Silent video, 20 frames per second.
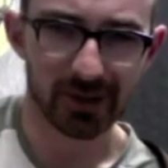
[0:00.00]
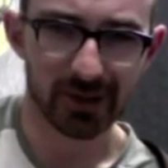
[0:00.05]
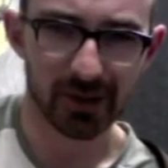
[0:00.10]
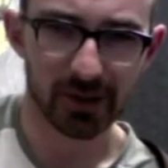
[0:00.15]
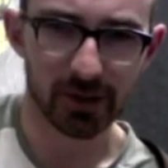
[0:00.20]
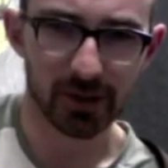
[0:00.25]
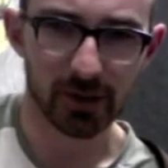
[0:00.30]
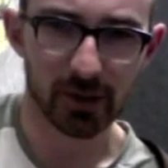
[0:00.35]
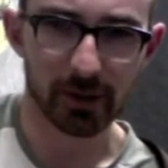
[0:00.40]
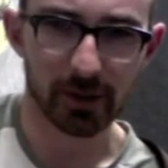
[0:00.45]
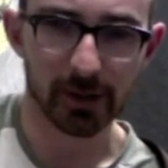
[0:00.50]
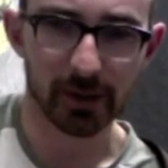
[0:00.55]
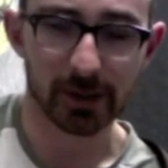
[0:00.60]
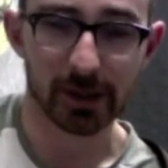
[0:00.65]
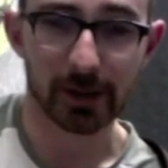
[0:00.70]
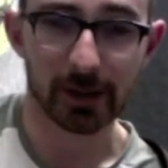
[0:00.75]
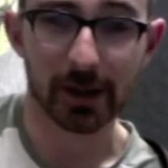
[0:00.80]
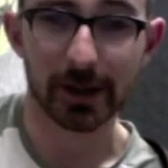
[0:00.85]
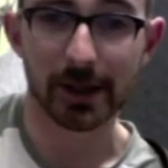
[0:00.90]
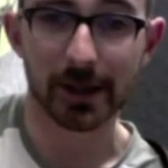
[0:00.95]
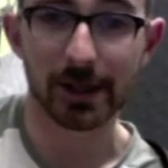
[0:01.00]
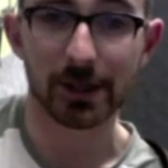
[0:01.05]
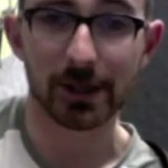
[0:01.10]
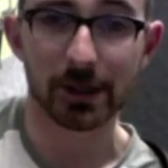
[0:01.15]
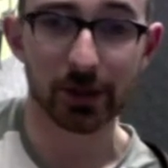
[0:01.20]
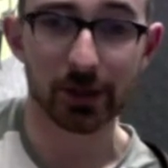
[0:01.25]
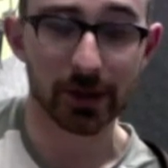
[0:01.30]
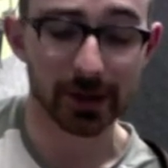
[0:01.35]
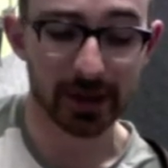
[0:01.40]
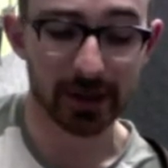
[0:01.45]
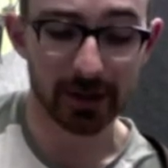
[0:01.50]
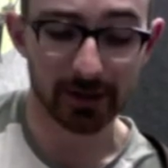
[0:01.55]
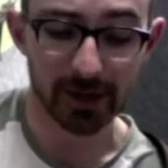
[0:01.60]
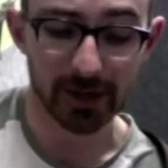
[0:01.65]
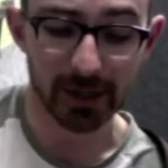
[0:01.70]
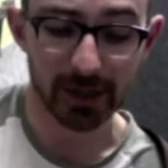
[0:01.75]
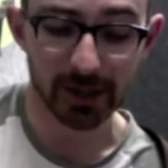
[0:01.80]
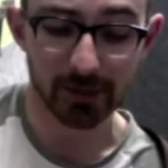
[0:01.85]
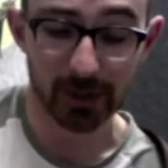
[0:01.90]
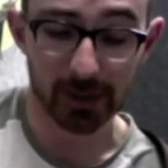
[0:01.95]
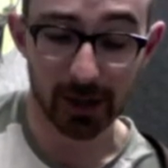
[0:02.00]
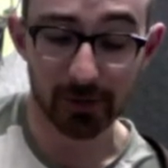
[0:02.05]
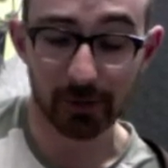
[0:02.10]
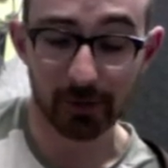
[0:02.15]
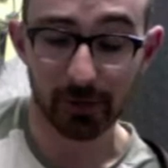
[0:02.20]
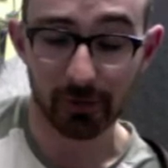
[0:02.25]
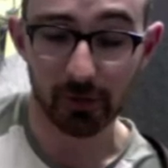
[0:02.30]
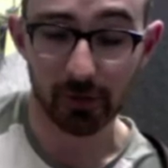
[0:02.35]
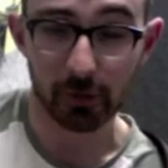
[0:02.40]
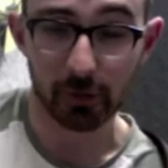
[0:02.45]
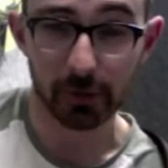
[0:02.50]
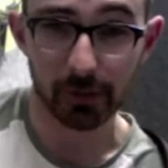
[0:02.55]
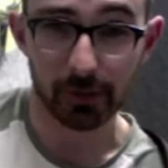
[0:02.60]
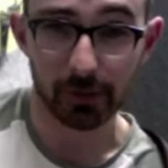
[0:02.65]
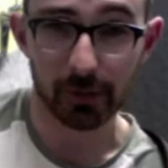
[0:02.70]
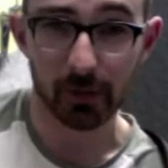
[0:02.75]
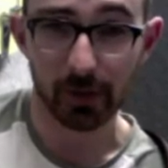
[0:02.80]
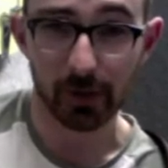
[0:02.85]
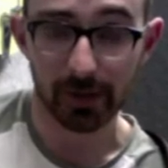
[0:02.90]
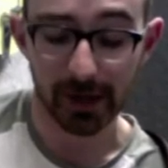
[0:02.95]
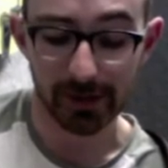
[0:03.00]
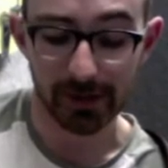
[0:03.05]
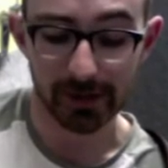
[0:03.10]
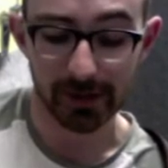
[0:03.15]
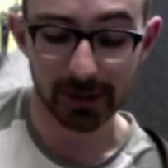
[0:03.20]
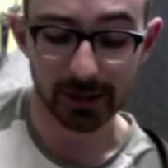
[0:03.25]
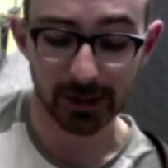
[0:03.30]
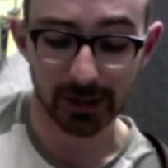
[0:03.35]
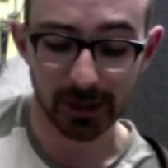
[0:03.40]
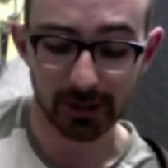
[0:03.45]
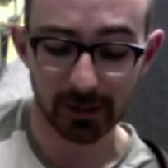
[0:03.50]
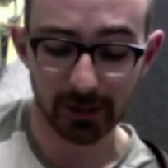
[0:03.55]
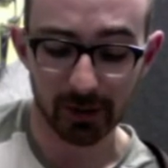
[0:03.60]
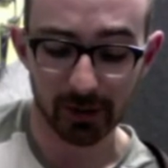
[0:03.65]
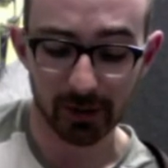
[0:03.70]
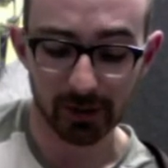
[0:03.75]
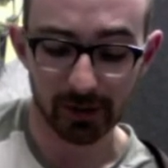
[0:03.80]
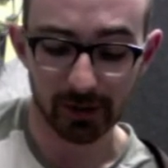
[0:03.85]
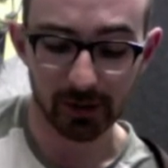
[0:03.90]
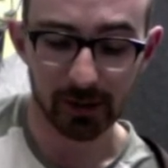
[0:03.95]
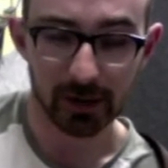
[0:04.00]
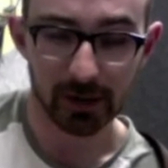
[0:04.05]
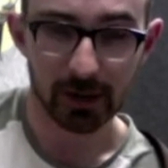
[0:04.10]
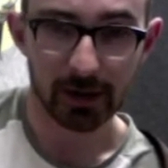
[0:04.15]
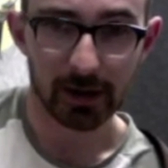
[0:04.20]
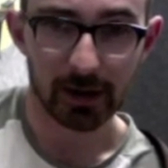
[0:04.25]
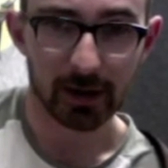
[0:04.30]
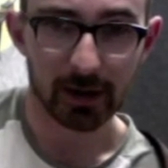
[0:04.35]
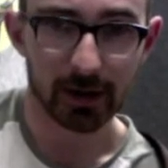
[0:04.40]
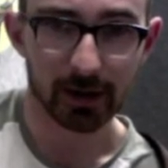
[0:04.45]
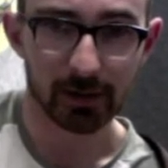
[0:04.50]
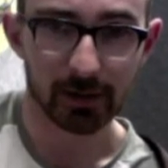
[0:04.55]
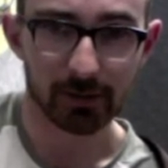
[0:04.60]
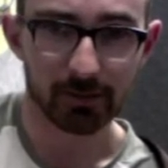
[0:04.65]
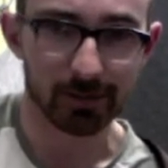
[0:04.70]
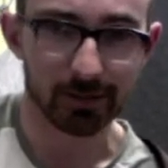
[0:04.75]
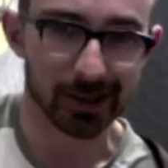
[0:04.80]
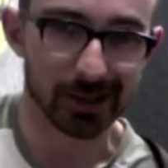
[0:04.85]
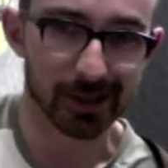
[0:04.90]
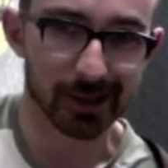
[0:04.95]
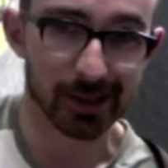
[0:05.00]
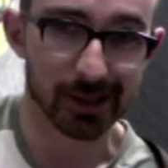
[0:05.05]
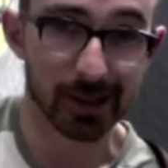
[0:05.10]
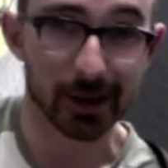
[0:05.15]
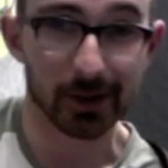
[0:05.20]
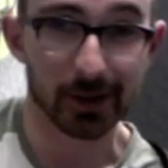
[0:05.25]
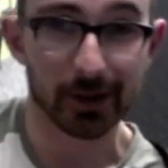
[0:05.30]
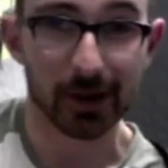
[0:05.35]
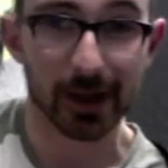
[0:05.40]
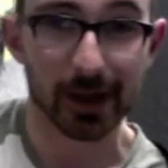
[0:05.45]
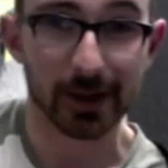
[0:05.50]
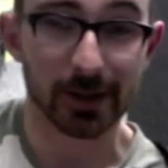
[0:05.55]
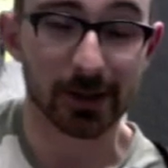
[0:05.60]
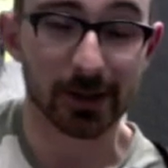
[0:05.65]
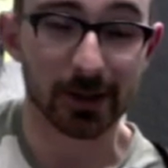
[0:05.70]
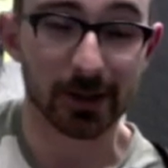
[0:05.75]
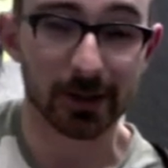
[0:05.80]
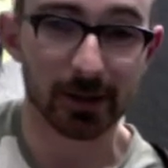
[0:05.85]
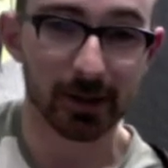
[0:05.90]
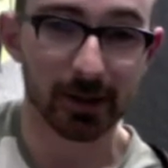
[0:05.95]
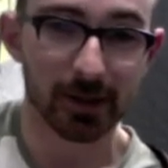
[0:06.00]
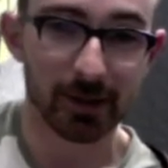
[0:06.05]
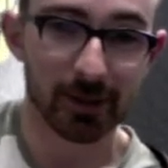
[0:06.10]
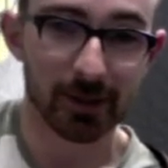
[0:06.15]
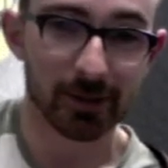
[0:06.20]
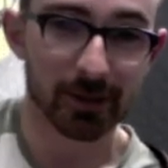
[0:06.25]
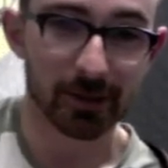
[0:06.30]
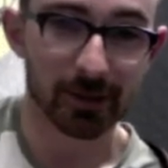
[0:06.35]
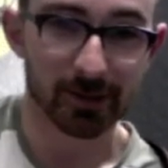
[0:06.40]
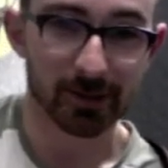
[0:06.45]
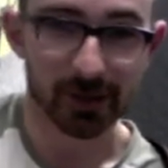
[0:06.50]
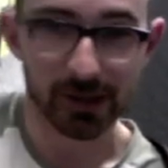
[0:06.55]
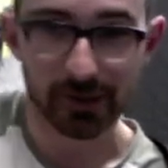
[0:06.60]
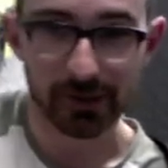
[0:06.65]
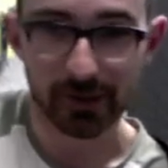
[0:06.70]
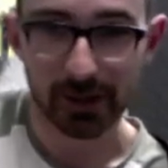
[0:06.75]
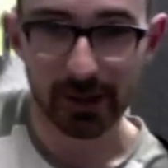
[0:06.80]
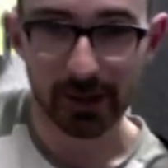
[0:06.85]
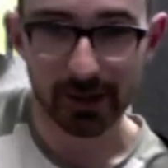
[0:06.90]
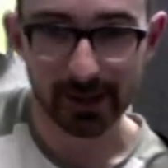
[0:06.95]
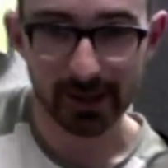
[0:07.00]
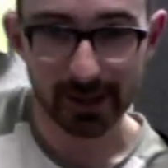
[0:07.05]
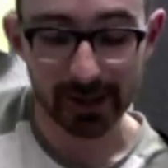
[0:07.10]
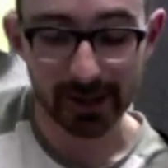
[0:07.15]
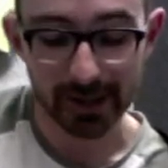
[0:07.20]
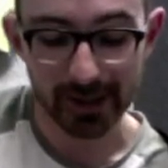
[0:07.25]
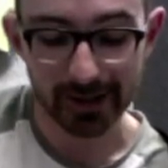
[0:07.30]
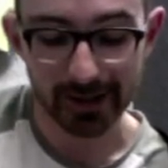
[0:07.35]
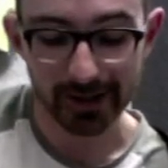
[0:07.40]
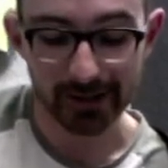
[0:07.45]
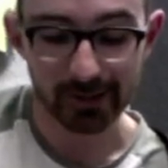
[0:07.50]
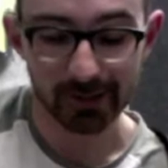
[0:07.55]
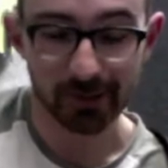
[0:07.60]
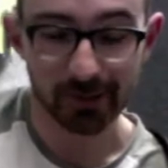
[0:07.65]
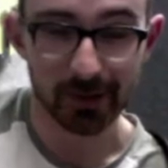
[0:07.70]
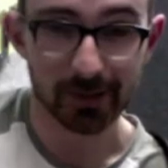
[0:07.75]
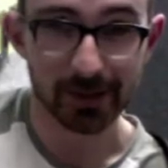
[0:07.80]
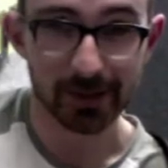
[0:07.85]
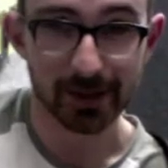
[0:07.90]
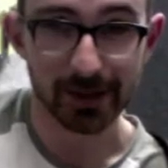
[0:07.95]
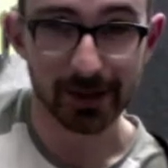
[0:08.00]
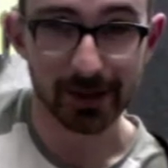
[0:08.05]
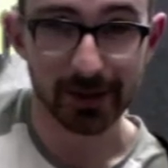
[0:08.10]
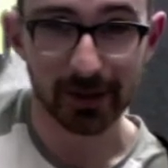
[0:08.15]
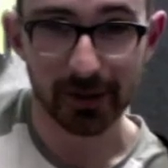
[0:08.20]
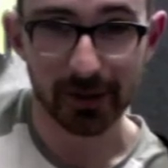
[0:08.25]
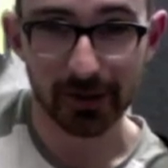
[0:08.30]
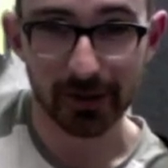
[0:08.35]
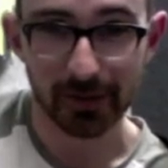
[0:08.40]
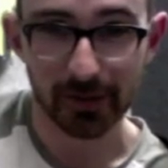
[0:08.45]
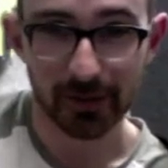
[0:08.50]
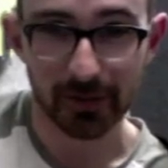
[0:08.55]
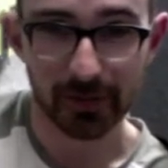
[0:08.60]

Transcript: Those two don't work together. I think during that performance before, I may have actually hit both, and it didn't sound great. So, but just forget I said that, because you probably didn't know.